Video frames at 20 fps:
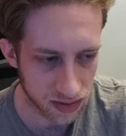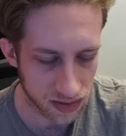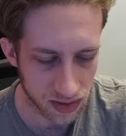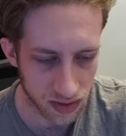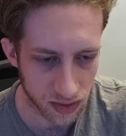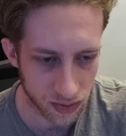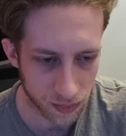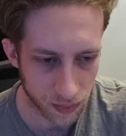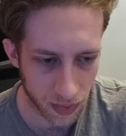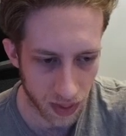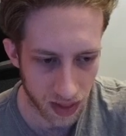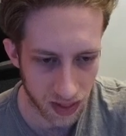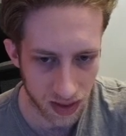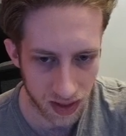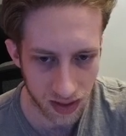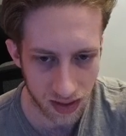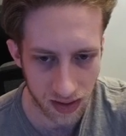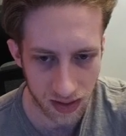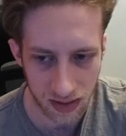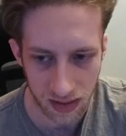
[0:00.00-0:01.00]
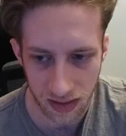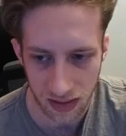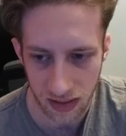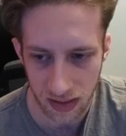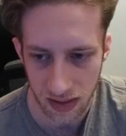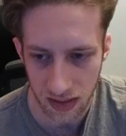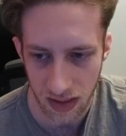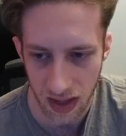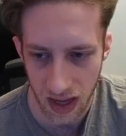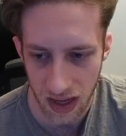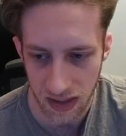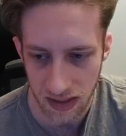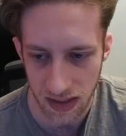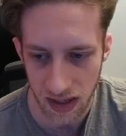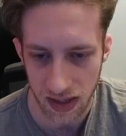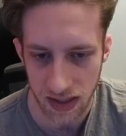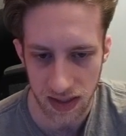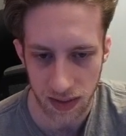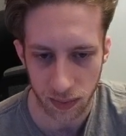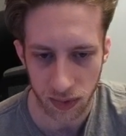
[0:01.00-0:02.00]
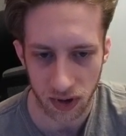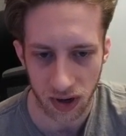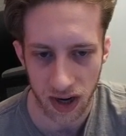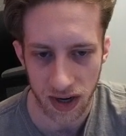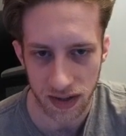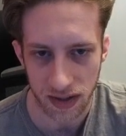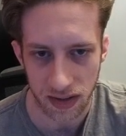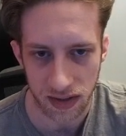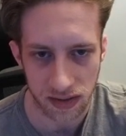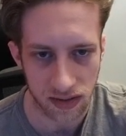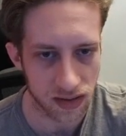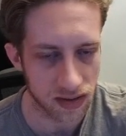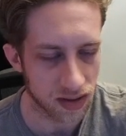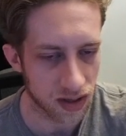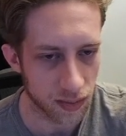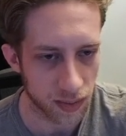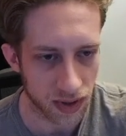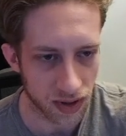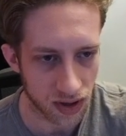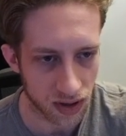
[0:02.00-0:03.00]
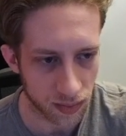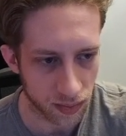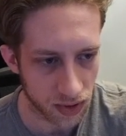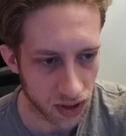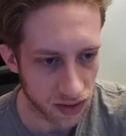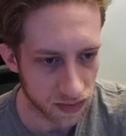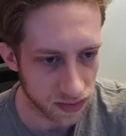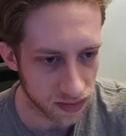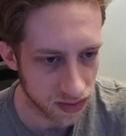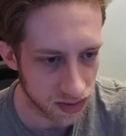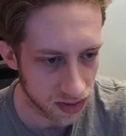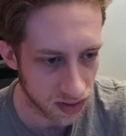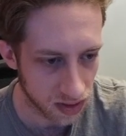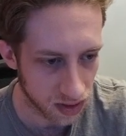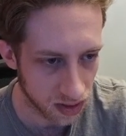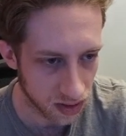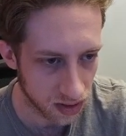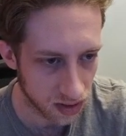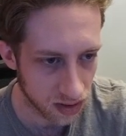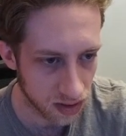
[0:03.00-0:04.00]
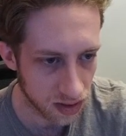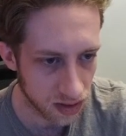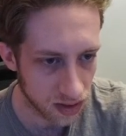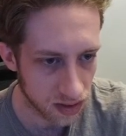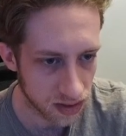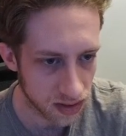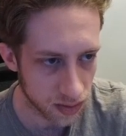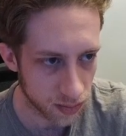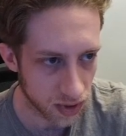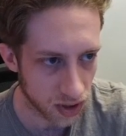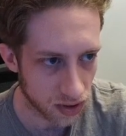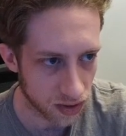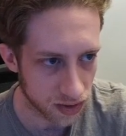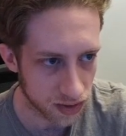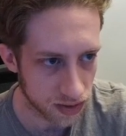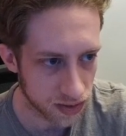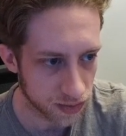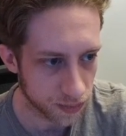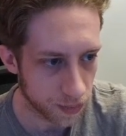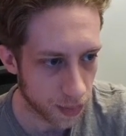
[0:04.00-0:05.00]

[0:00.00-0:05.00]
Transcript: So I think that sizing progression is just going to be a lot of bluffs, to be honest.